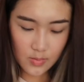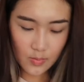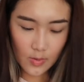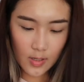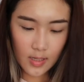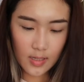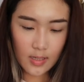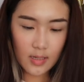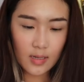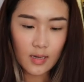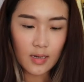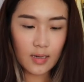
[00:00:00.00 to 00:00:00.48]

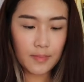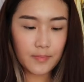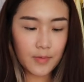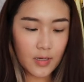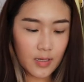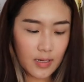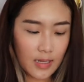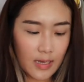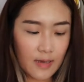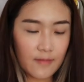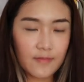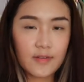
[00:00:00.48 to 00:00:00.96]
one I'm
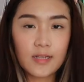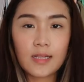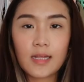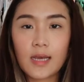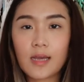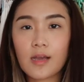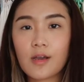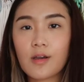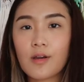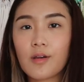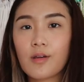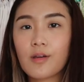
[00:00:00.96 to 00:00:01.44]
gonna have to
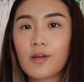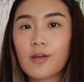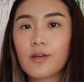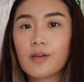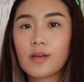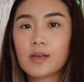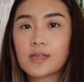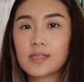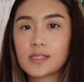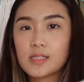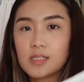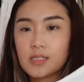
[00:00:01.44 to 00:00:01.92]
let go.
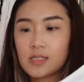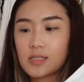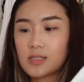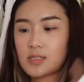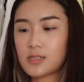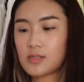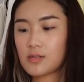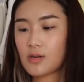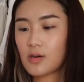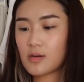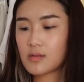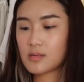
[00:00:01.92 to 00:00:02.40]
It's
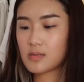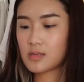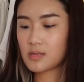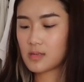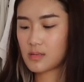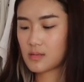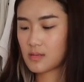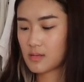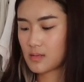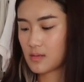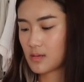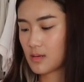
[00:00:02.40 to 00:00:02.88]
just not,
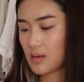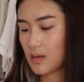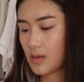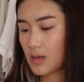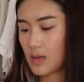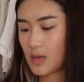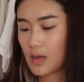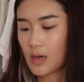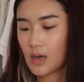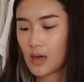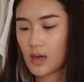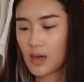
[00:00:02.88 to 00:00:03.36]

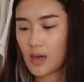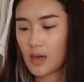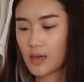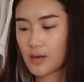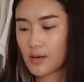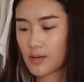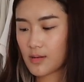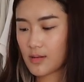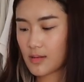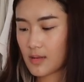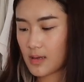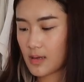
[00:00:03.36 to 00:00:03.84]
I
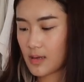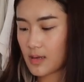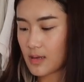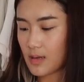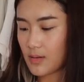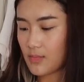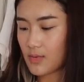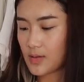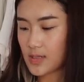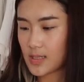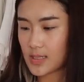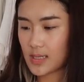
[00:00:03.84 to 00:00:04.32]
don't think
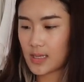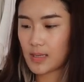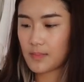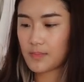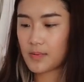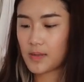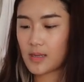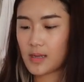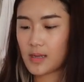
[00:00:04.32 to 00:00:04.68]
I want to keep it